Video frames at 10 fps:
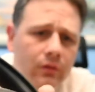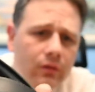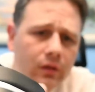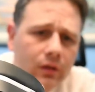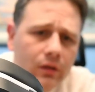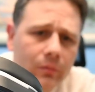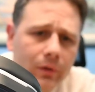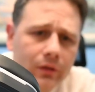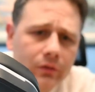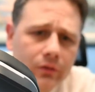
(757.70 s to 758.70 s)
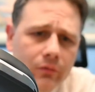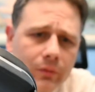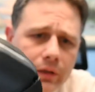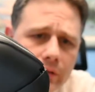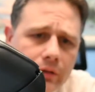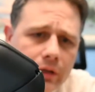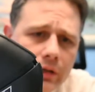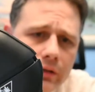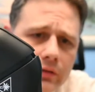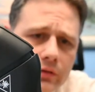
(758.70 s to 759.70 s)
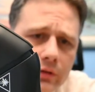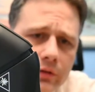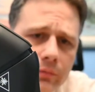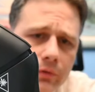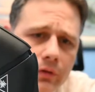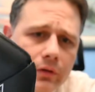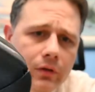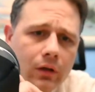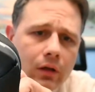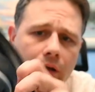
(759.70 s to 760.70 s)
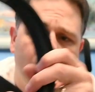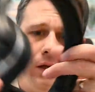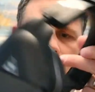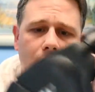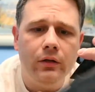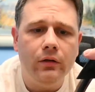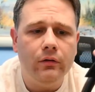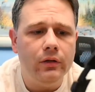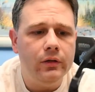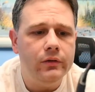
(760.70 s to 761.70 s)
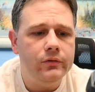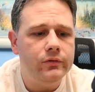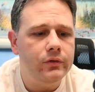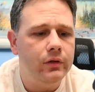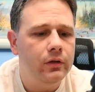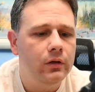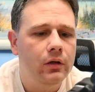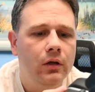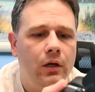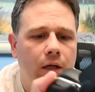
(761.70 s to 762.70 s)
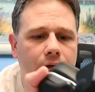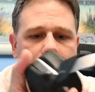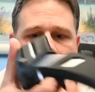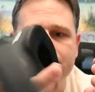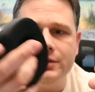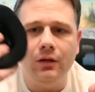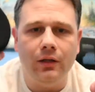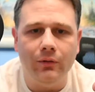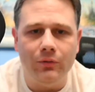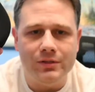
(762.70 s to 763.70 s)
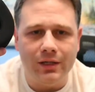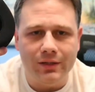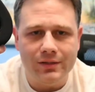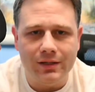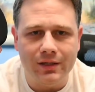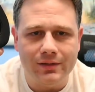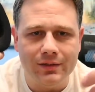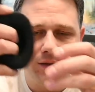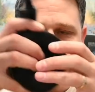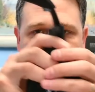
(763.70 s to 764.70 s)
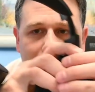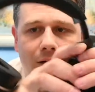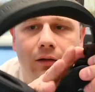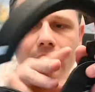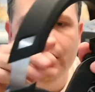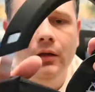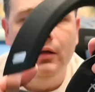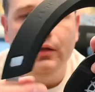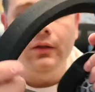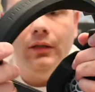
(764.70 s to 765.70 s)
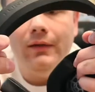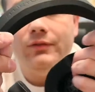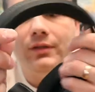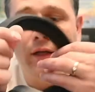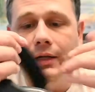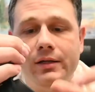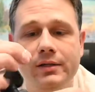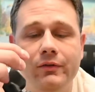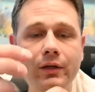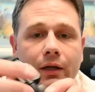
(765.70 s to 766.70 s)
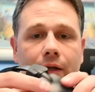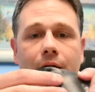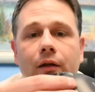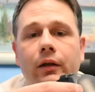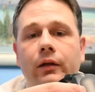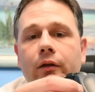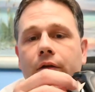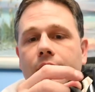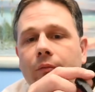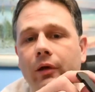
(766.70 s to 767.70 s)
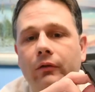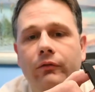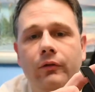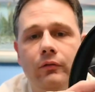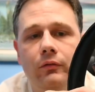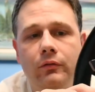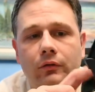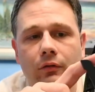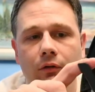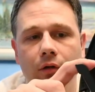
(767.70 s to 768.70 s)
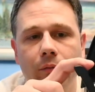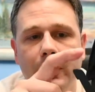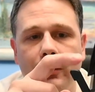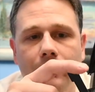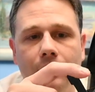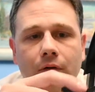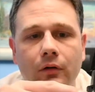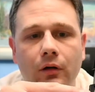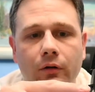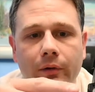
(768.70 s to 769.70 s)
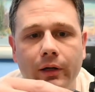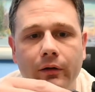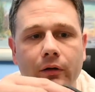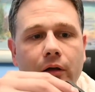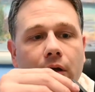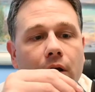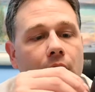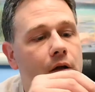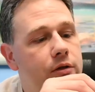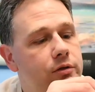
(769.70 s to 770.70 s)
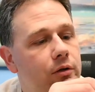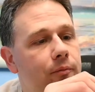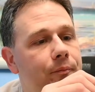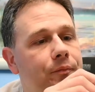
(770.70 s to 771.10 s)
And then the buttons as well, and the charging port. And here is, you can notice it's all on one side. This side has nothing on it. The left side has everything on it. And here's the microphone, a little bit out, a little way out. So